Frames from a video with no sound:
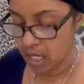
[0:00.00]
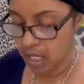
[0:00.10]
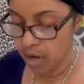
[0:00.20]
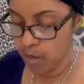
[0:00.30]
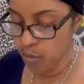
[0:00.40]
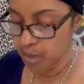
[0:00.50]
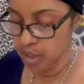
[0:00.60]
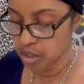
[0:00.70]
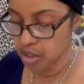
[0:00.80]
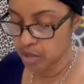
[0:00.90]
Now I
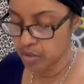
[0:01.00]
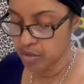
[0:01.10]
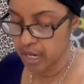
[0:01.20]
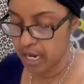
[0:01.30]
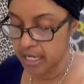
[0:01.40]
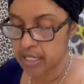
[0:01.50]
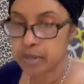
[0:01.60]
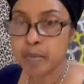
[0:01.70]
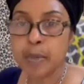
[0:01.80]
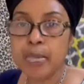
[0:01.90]
wanted to show you
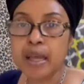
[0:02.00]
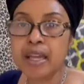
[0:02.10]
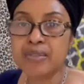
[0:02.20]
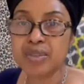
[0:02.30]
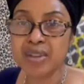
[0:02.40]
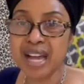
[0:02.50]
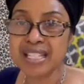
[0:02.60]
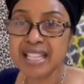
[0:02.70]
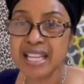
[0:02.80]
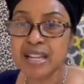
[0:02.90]
guys, if you
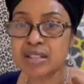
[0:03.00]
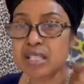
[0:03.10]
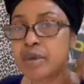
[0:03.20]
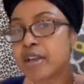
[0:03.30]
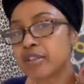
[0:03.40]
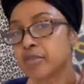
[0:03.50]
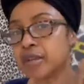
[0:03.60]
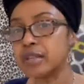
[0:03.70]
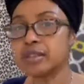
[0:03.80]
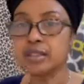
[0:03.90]
guys can hear some heavy
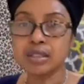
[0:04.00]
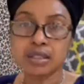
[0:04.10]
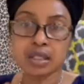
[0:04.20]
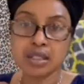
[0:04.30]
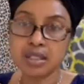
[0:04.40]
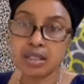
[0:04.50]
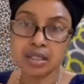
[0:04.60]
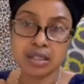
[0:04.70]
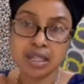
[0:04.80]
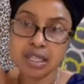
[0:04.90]
breathing,
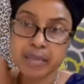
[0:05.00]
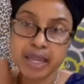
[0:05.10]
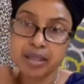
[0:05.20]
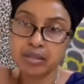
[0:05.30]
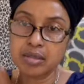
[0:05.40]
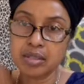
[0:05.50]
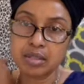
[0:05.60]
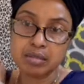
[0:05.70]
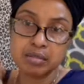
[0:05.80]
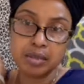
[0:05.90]
that's my
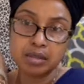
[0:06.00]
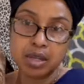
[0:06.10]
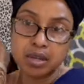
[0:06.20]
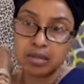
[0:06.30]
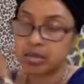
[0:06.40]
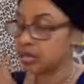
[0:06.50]
eldest bulldog.